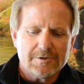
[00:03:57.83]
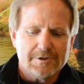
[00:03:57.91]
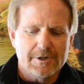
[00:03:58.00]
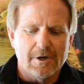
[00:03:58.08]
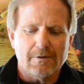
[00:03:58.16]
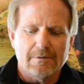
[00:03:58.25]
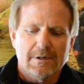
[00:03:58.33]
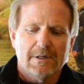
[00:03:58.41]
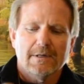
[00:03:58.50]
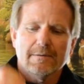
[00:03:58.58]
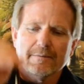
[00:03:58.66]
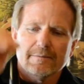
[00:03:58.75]
so
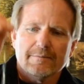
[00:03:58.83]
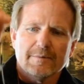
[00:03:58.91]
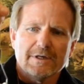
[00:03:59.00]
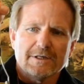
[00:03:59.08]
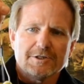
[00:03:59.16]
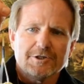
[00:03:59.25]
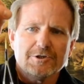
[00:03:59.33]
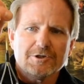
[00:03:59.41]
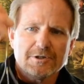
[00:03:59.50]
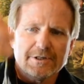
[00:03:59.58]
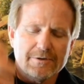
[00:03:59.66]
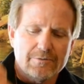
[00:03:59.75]
but it's usually the